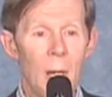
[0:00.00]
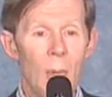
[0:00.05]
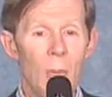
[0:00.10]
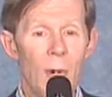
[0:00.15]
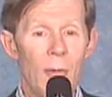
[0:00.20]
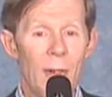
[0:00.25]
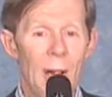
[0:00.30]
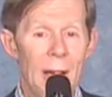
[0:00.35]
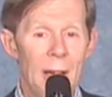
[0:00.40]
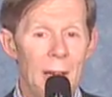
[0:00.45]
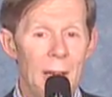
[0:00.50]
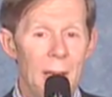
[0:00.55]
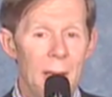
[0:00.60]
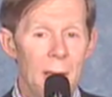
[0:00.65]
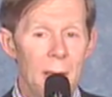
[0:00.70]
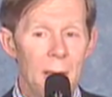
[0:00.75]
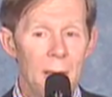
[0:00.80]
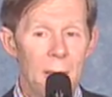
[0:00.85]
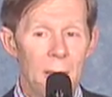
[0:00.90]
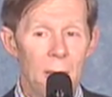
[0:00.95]

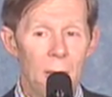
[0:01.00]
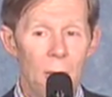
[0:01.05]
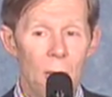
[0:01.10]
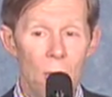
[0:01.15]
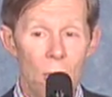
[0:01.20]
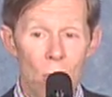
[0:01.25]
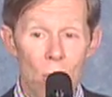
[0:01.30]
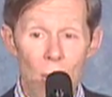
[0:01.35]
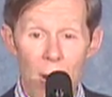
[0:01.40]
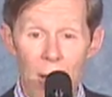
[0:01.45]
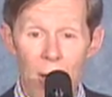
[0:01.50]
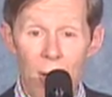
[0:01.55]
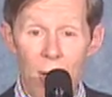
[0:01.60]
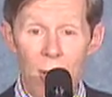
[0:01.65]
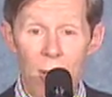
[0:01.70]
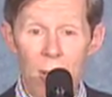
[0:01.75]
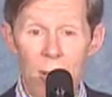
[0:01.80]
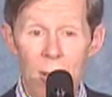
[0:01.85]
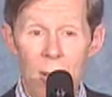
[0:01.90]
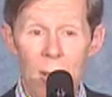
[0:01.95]
providing new
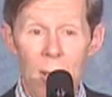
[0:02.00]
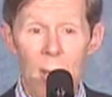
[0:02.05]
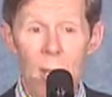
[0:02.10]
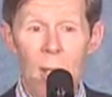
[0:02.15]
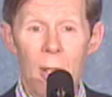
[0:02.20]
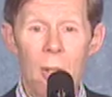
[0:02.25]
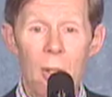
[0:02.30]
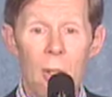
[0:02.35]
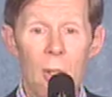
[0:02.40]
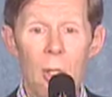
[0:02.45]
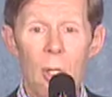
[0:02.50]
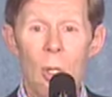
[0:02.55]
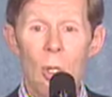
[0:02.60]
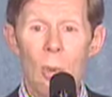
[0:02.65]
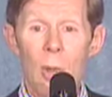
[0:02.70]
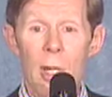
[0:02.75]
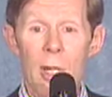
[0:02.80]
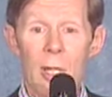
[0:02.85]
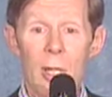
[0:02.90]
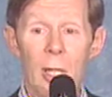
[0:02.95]
energy to the
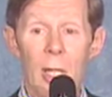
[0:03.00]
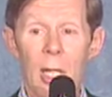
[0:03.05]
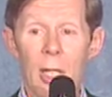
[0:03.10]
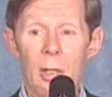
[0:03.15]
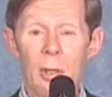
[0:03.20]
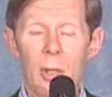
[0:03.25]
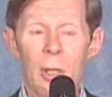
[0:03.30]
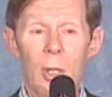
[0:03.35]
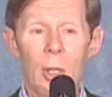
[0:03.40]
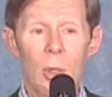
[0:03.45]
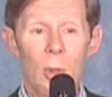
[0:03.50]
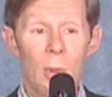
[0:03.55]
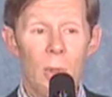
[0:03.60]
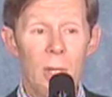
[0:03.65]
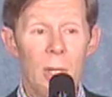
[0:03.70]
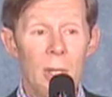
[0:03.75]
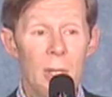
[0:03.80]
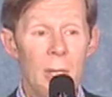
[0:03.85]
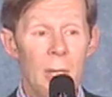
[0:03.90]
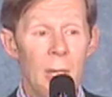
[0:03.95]
U.S. electric
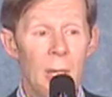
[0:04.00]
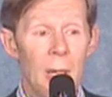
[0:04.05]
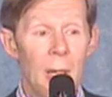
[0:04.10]
grid.